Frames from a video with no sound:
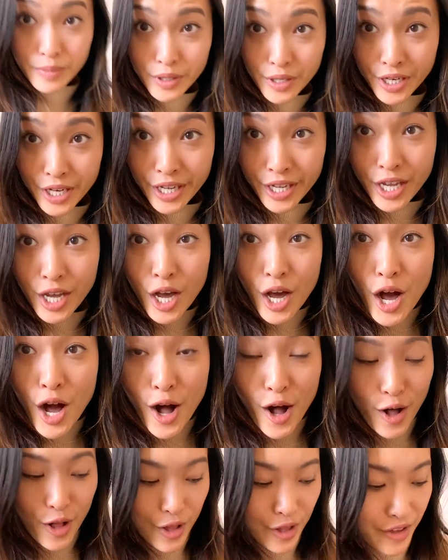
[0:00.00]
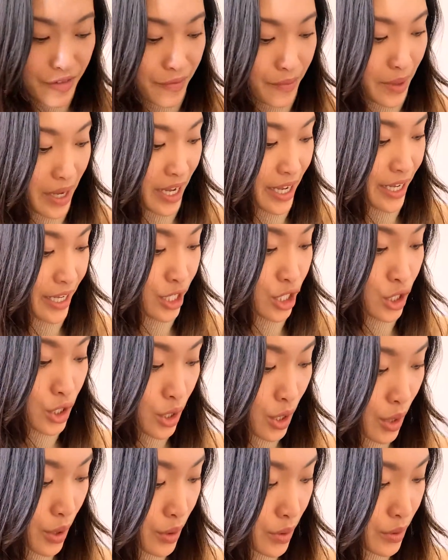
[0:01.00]
putting all of my
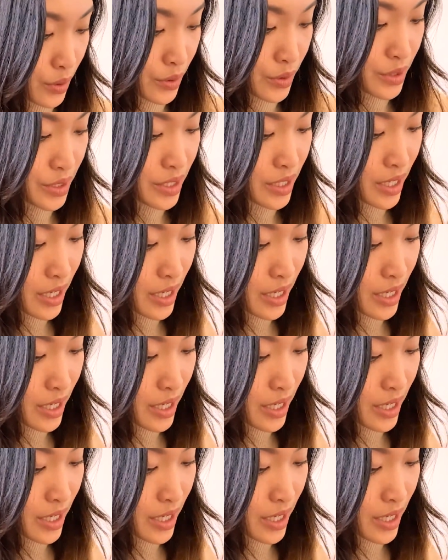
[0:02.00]
clothes.